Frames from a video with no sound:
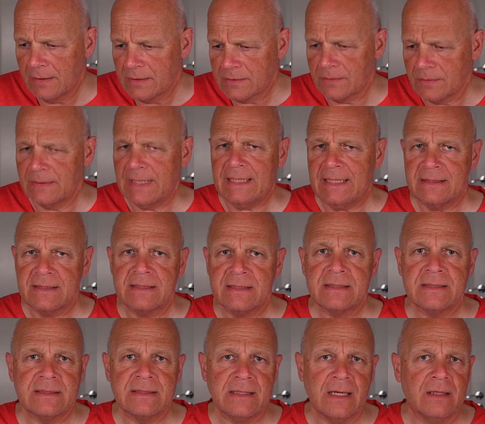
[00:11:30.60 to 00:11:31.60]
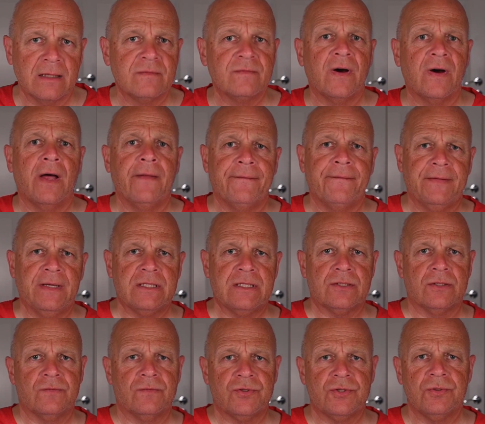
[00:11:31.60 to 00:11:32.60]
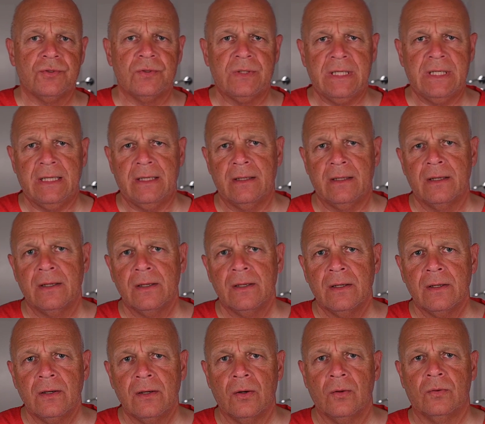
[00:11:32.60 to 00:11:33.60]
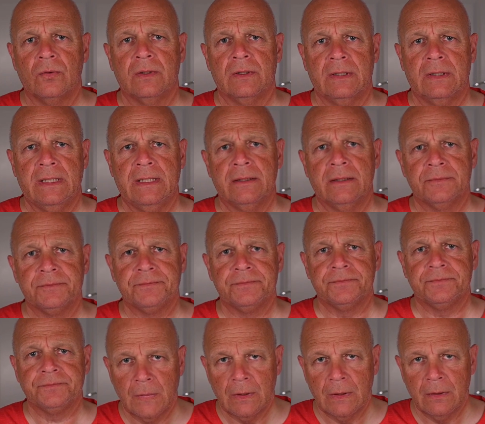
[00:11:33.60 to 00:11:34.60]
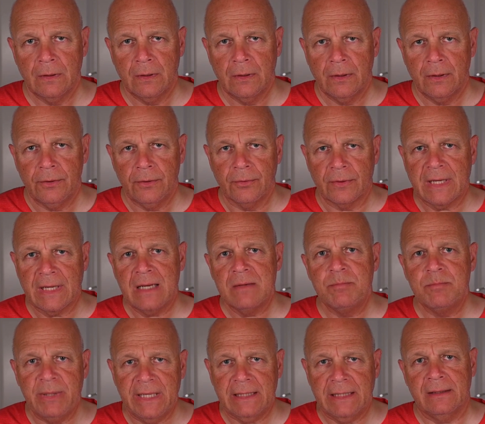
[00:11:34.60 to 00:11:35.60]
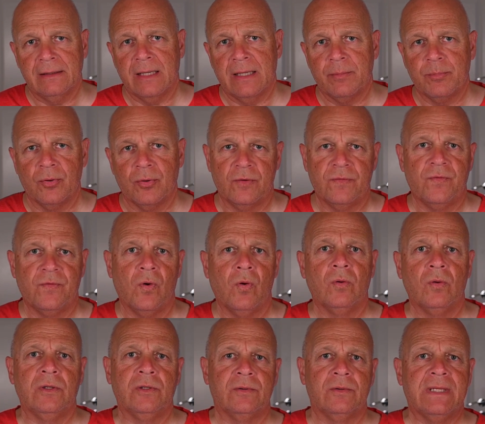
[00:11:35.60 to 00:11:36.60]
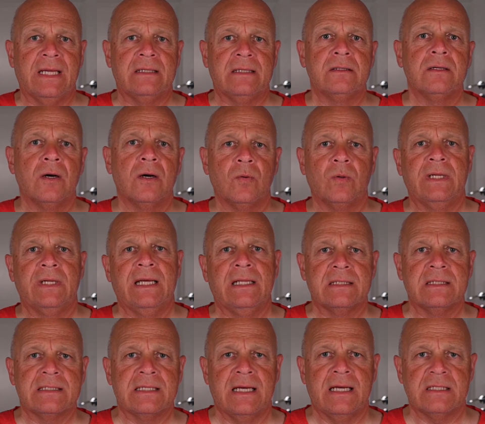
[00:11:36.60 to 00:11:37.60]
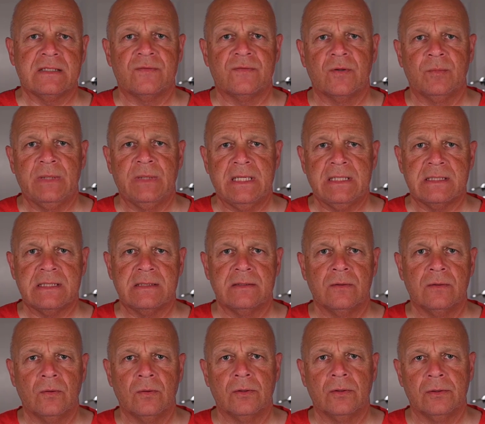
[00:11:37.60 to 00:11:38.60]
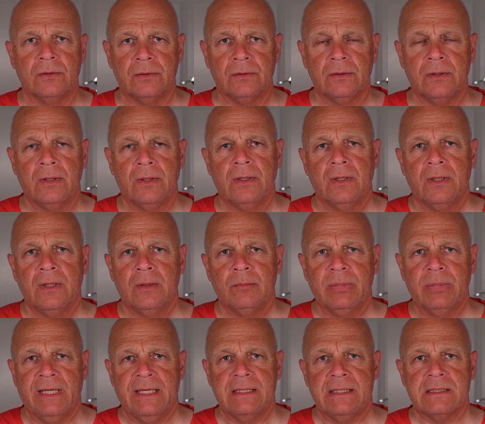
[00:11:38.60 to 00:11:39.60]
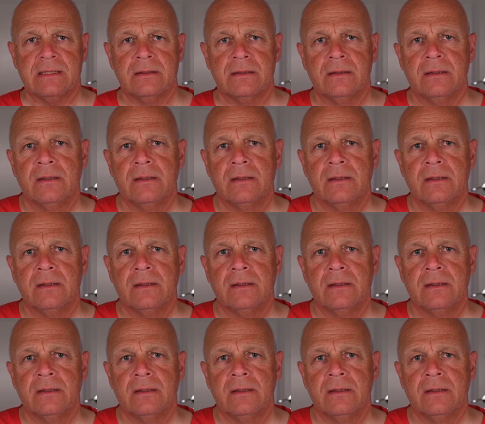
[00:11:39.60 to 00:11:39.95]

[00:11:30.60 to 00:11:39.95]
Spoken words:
So that's the advantage of shooting locally. You can build a portfolio that no one else has from this local place.